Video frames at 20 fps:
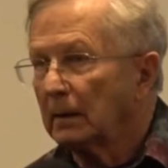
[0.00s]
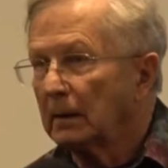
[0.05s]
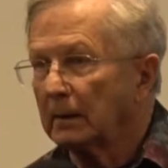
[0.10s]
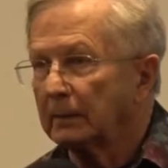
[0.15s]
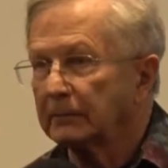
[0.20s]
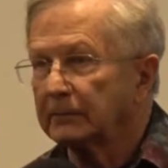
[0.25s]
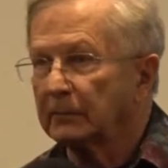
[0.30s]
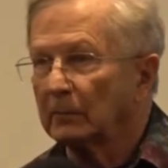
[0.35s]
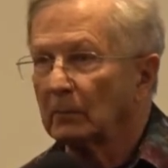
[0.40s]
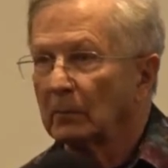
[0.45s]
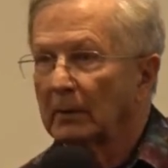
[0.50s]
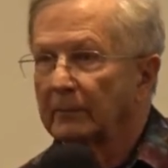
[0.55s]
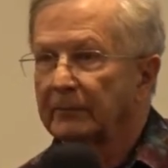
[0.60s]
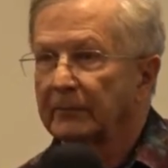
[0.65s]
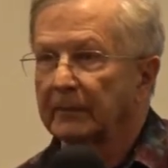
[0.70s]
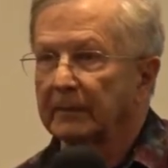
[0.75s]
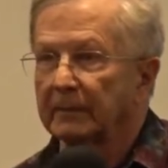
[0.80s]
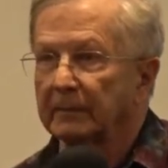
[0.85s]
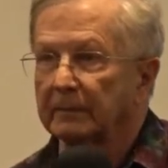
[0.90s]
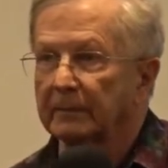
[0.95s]
And so I
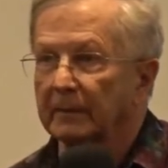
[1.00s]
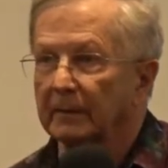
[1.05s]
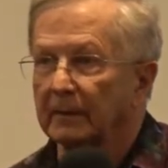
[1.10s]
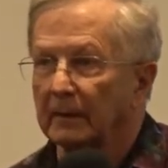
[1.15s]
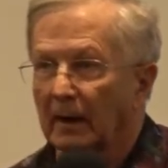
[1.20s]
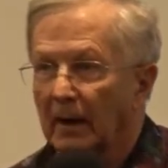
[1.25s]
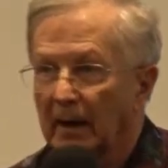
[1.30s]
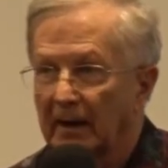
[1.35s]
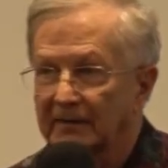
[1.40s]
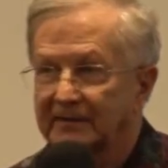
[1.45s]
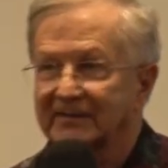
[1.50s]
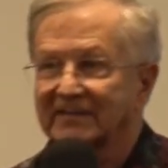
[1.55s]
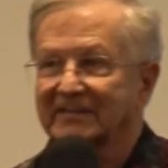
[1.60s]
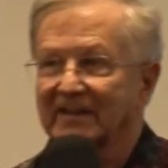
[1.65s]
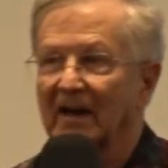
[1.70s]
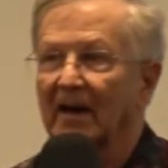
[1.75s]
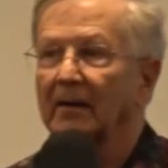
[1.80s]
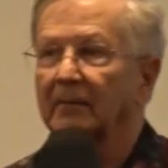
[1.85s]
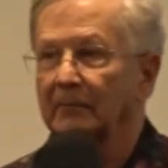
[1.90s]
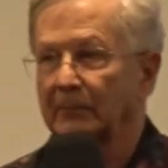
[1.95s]
figured it's
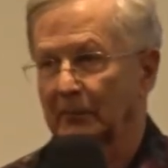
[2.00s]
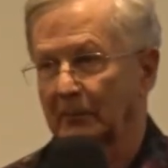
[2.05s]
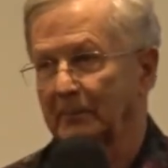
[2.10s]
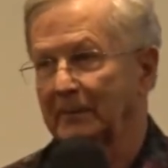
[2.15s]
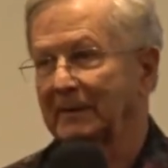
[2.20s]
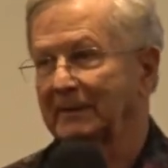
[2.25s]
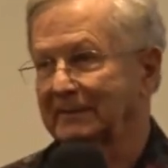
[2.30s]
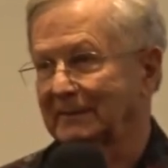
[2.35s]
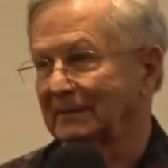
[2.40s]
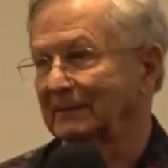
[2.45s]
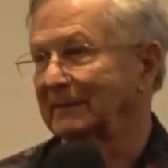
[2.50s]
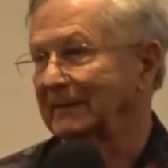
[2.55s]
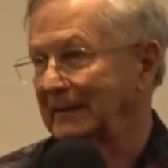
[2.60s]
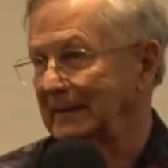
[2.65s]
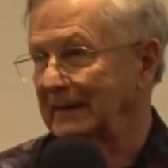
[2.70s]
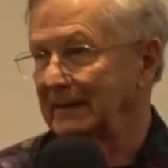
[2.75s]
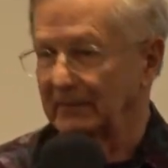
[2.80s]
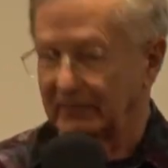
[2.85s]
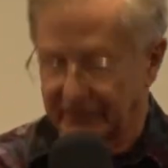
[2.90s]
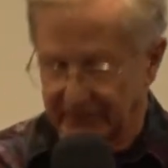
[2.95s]
time for me to
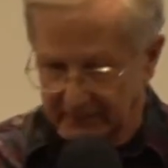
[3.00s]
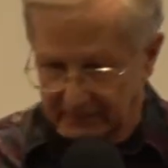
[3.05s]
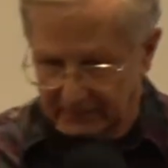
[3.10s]
leave,